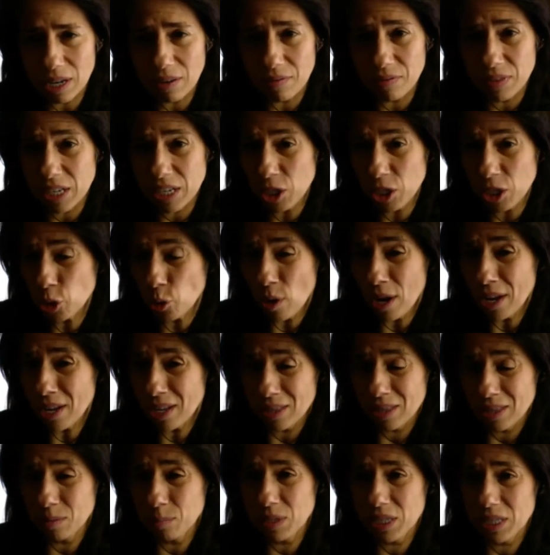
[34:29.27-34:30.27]
if they try
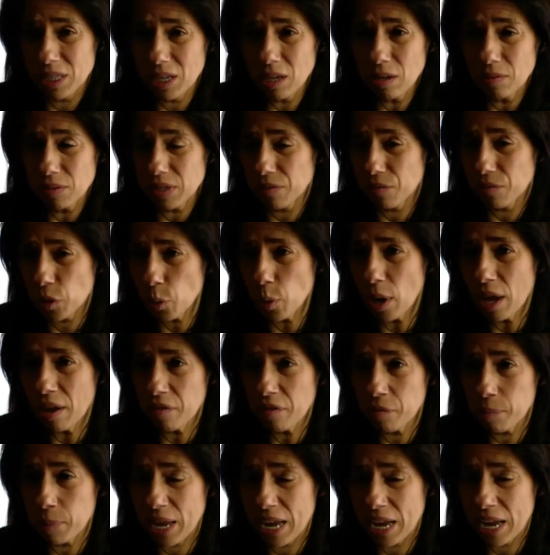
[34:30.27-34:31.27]
it themselves, if you
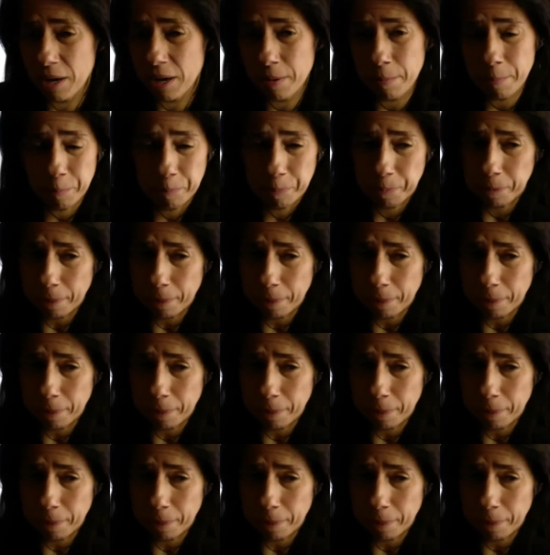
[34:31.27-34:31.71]
have pain,